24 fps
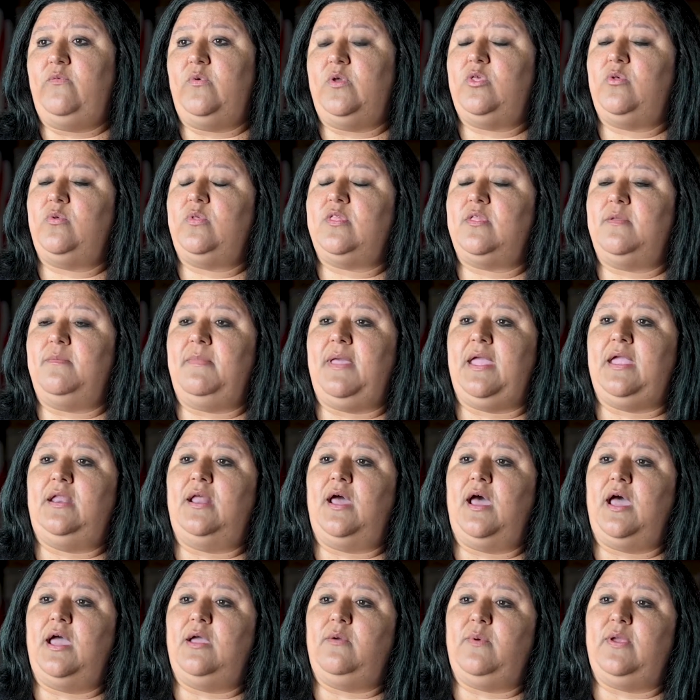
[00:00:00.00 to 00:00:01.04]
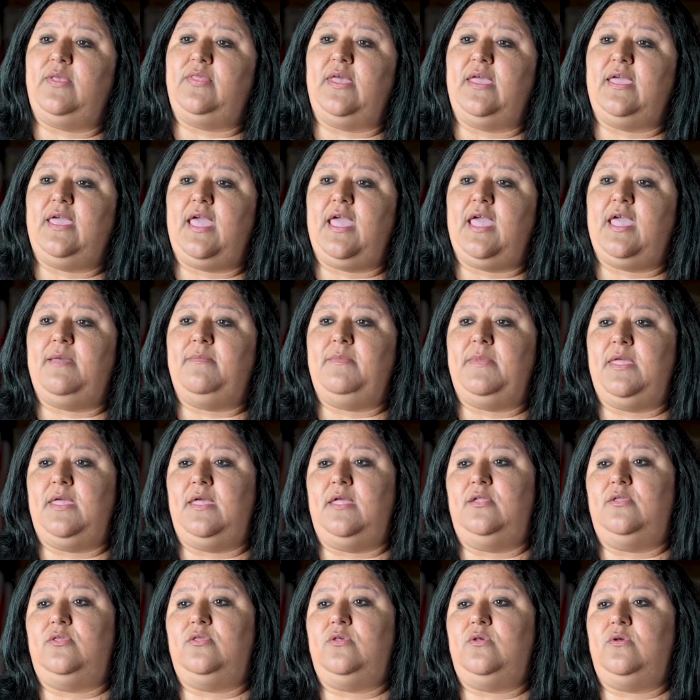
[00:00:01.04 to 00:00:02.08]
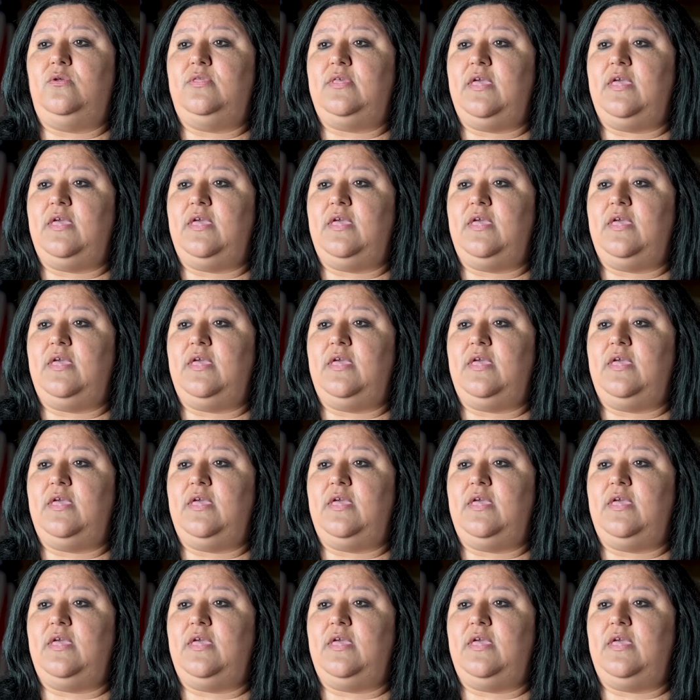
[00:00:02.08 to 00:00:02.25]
which was the main highway that came into